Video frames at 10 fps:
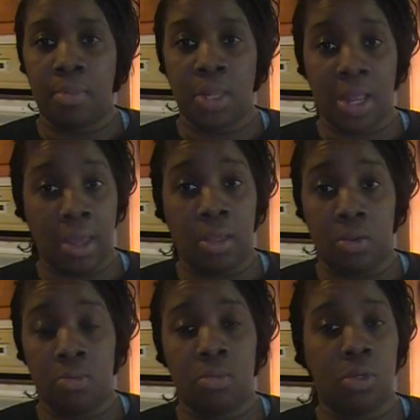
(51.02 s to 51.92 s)
thank
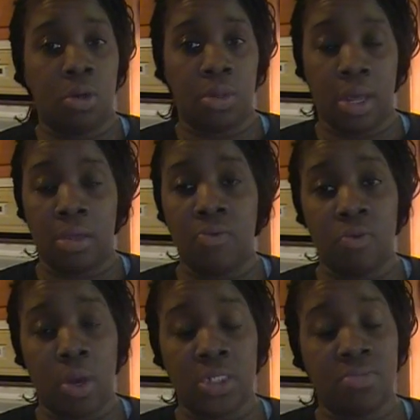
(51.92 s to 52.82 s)
you. Thank you
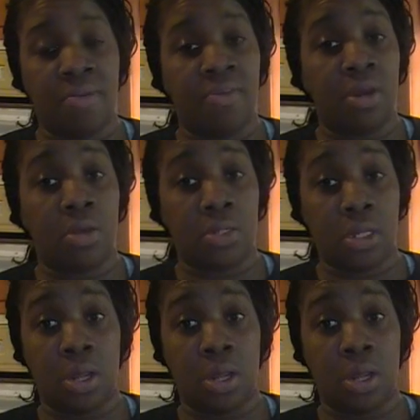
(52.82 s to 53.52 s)
for watching my videos,